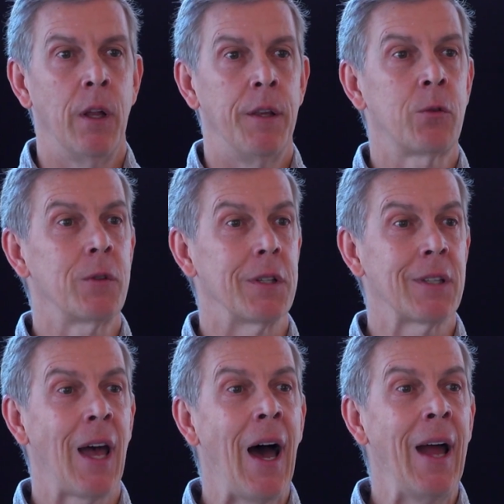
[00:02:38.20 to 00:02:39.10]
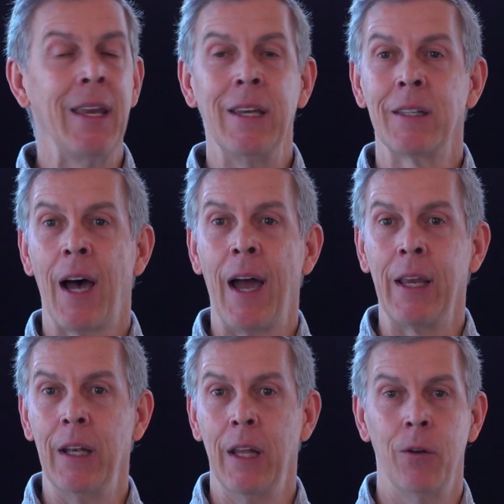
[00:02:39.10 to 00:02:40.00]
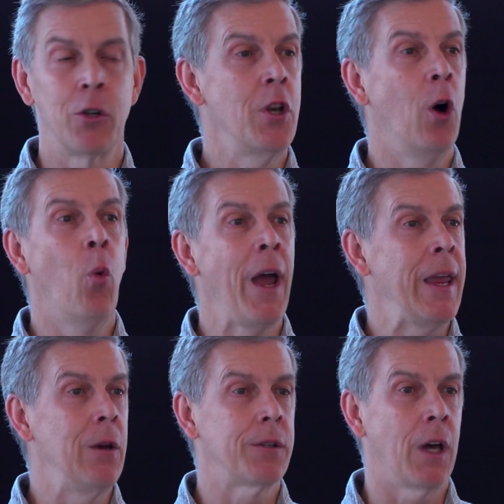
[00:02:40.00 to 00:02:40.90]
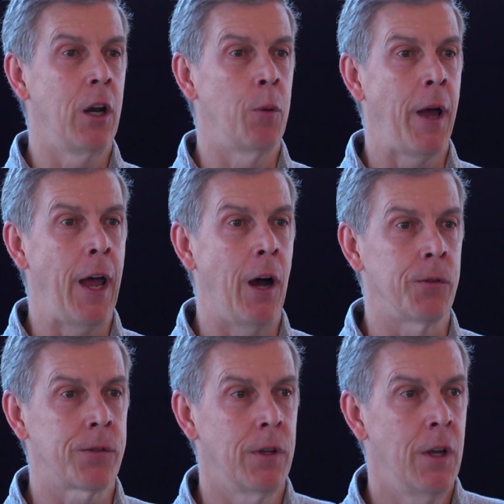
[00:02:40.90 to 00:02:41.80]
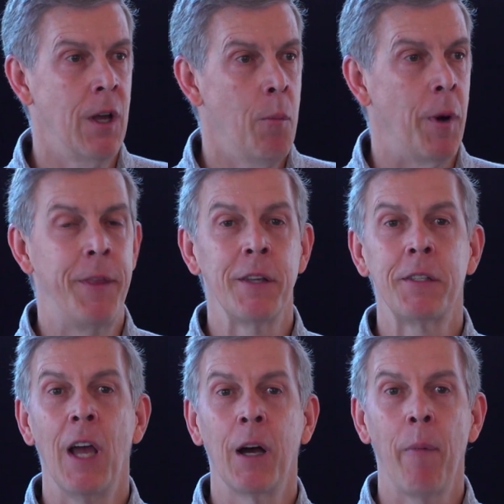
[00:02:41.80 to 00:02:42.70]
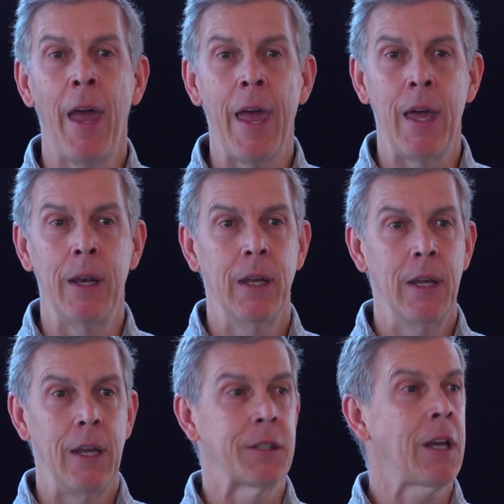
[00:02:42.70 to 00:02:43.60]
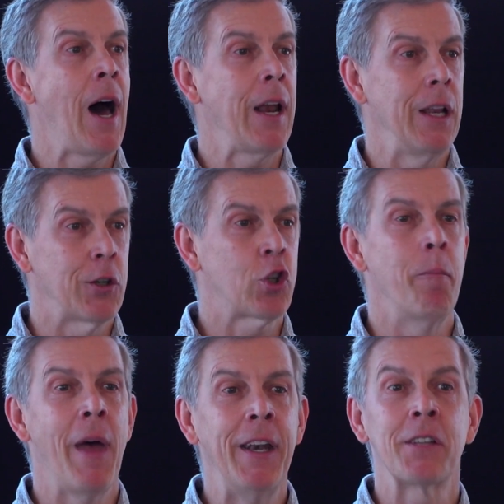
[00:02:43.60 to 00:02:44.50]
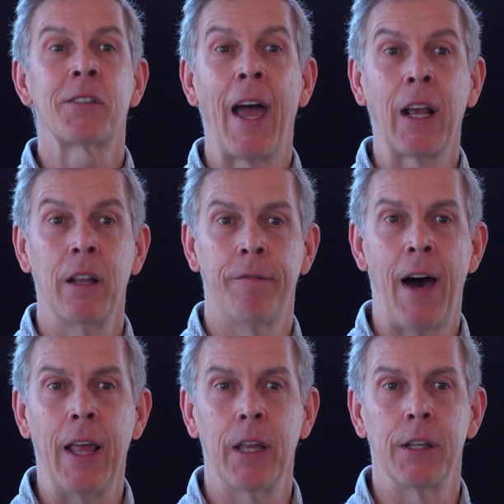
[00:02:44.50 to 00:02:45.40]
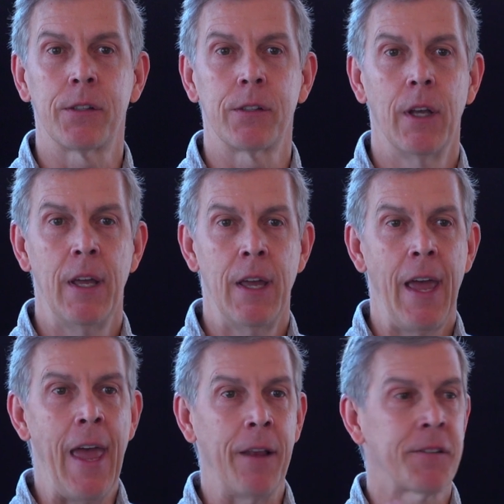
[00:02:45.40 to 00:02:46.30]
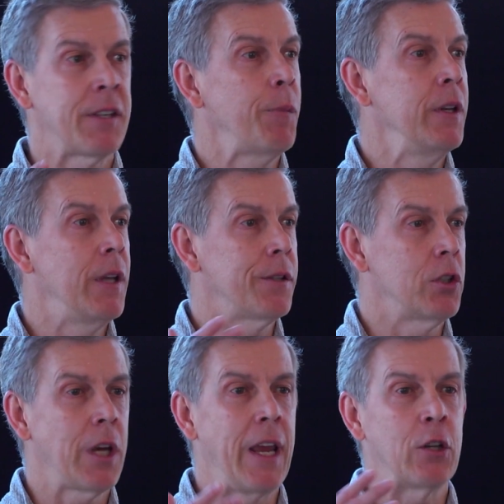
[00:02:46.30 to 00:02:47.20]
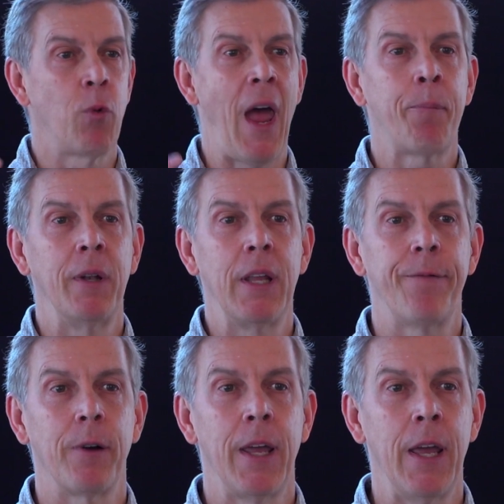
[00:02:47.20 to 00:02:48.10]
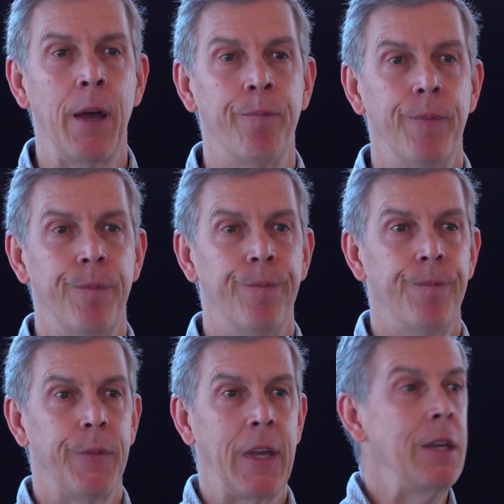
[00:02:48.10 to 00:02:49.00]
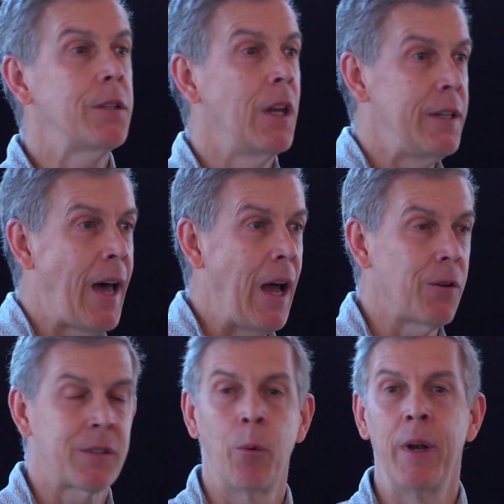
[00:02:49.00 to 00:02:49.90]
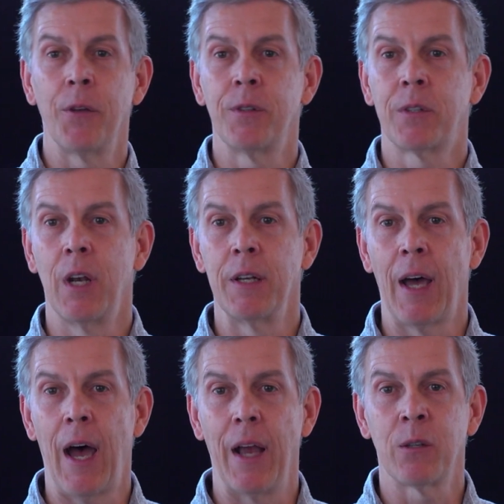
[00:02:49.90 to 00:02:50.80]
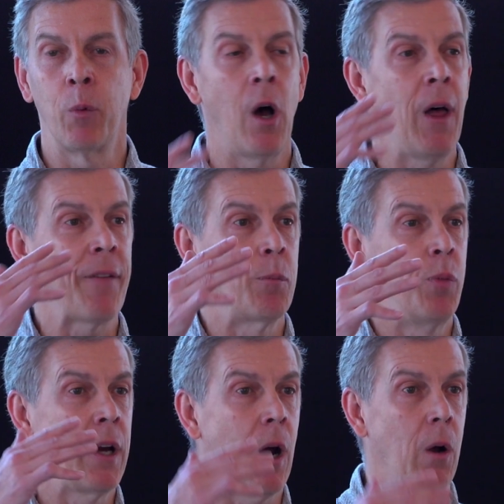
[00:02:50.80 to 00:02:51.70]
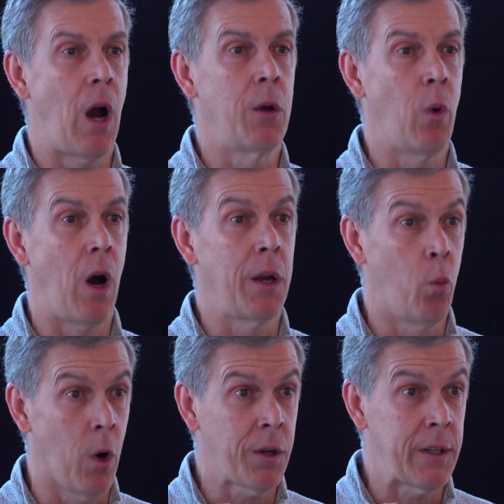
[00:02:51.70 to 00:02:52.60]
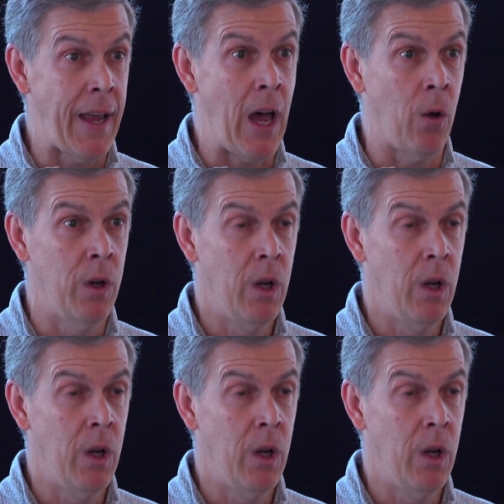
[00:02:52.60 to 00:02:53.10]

This was a tiny, there's no way he was 100 pounds. But this young man is caught in a tremendous cycle of violence, and if something doesn't change rapidly for him, he's going to die or someone else is going to die. So we all have to bring our work down